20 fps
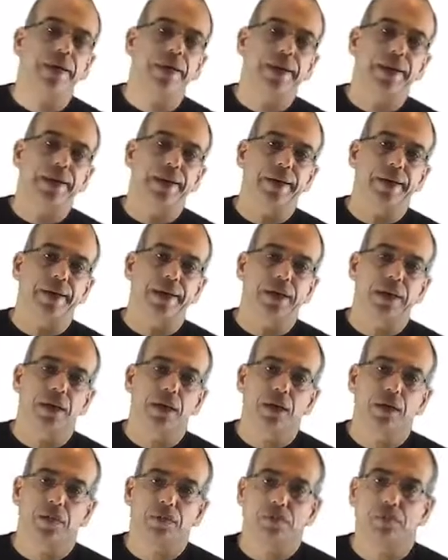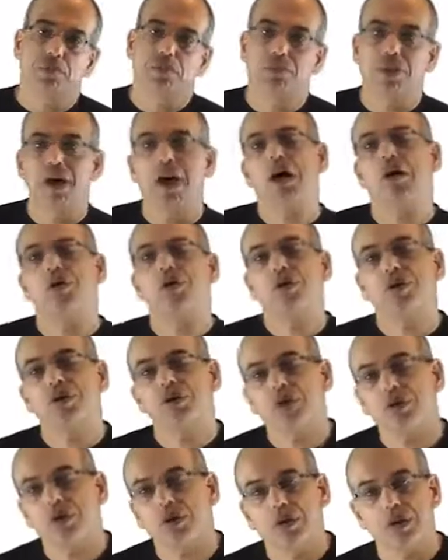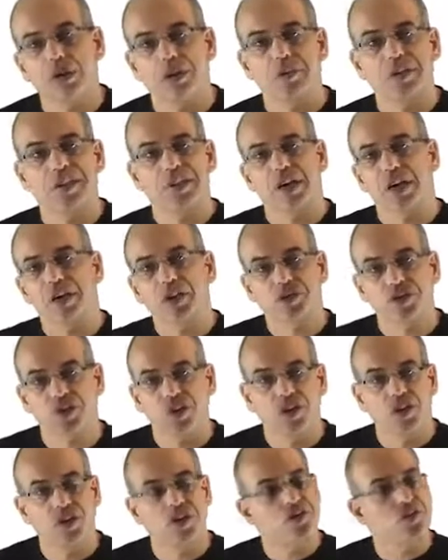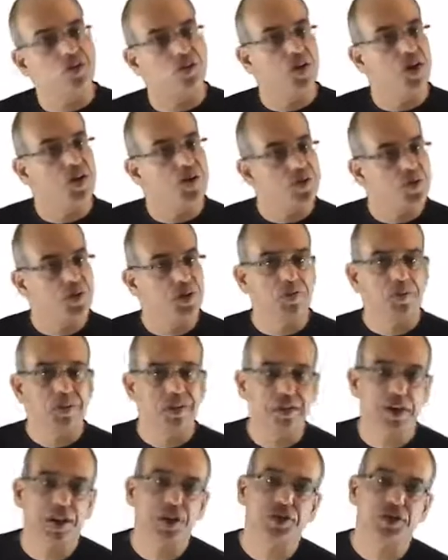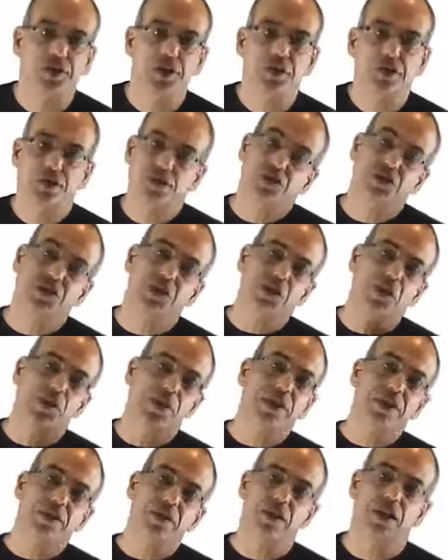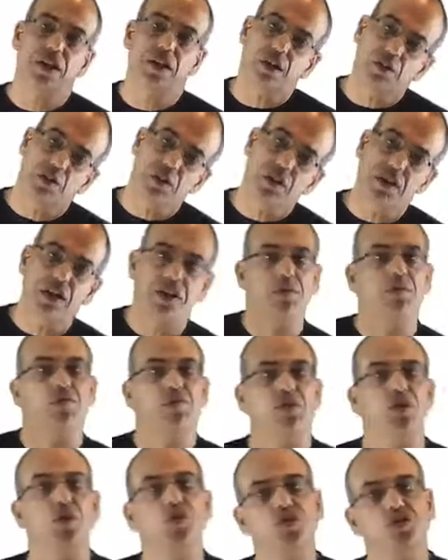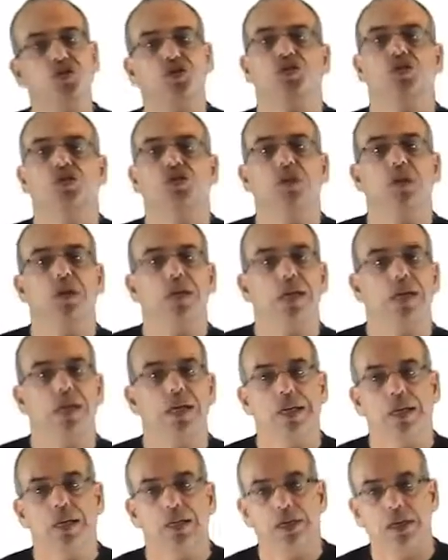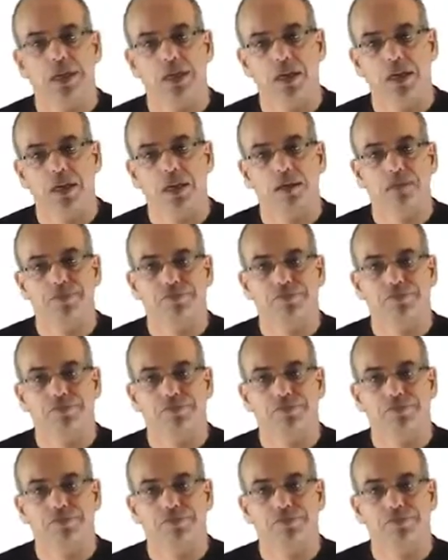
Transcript: uh, power limitations or other limitations, theoretically we can approach a uh,